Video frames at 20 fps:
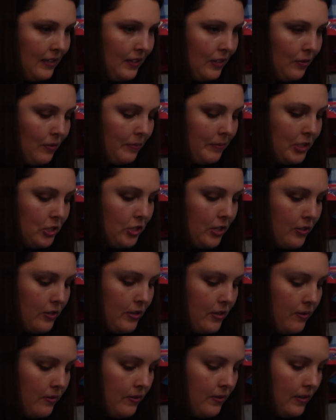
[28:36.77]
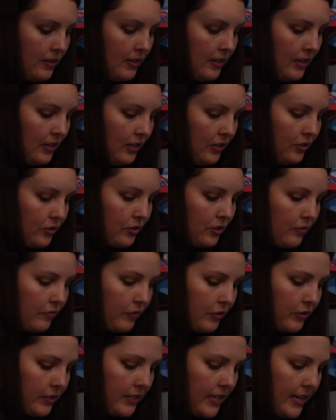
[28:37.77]
Let me show you? So if
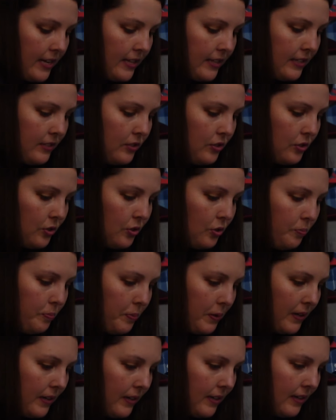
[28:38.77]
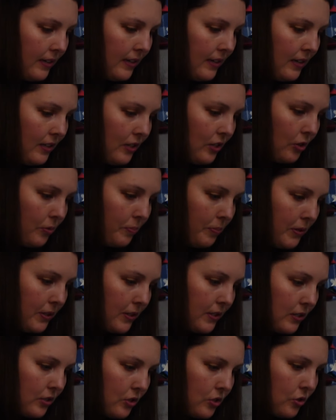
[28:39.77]
you take the scooper, you put
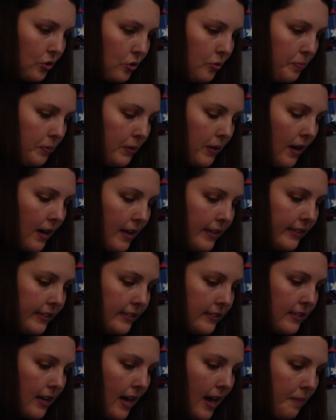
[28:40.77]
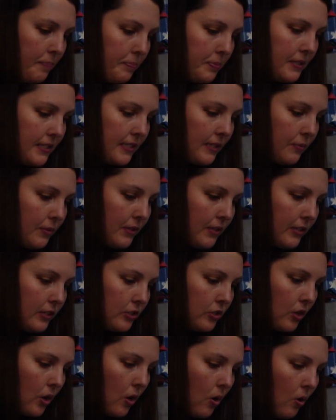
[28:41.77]
the scooper on the top. See where
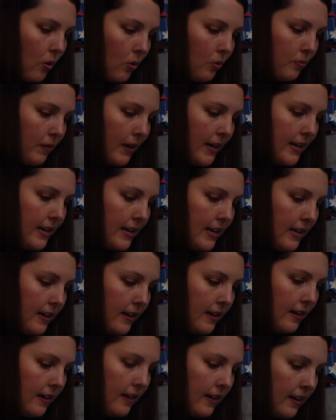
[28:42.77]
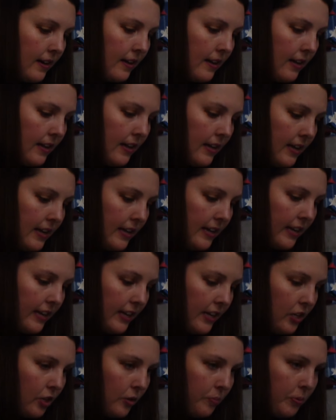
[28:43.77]
there's a hole right here?
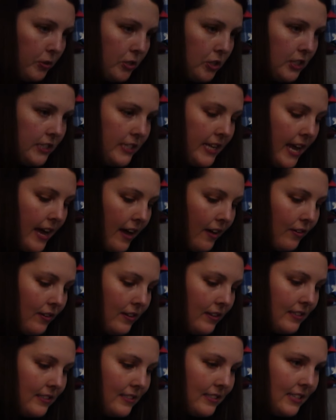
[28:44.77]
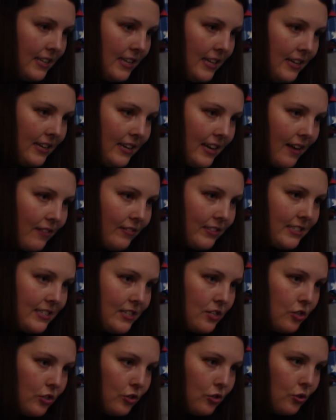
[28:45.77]
And you push down. See? Now it's
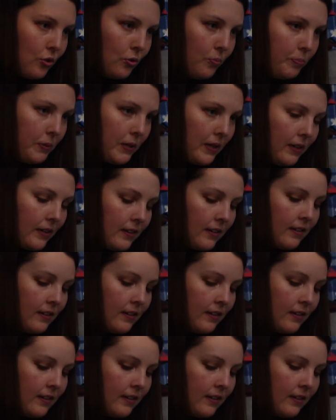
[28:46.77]
in your scooper.